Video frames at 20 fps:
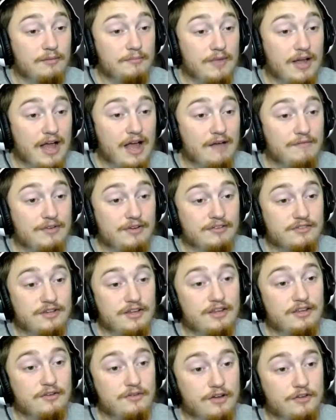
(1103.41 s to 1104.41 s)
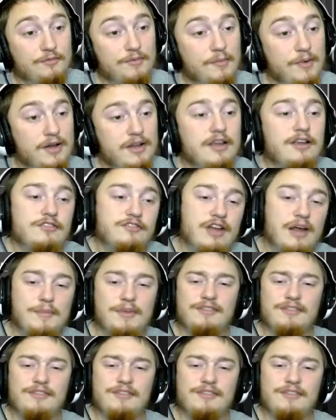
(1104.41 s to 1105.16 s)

having to increase my money each time.